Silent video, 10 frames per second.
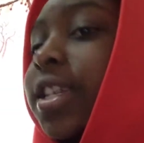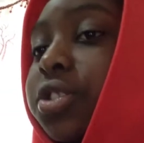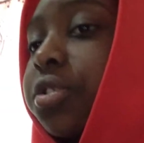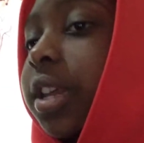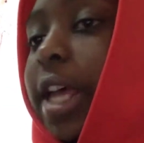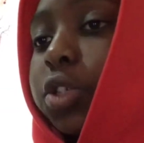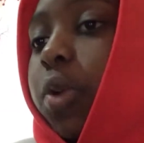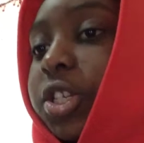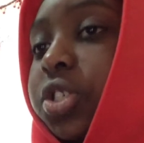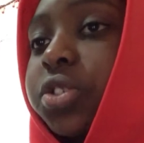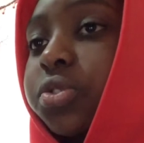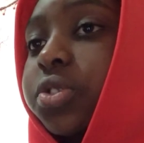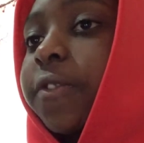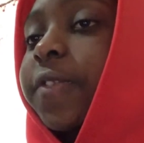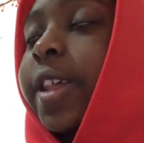Ask you can ask questions or
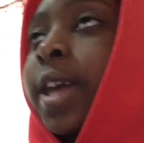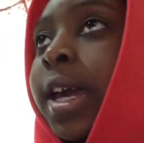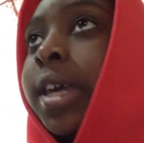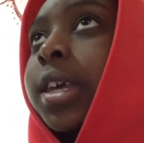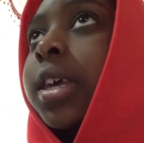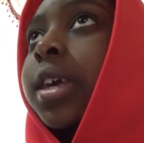stuff like that.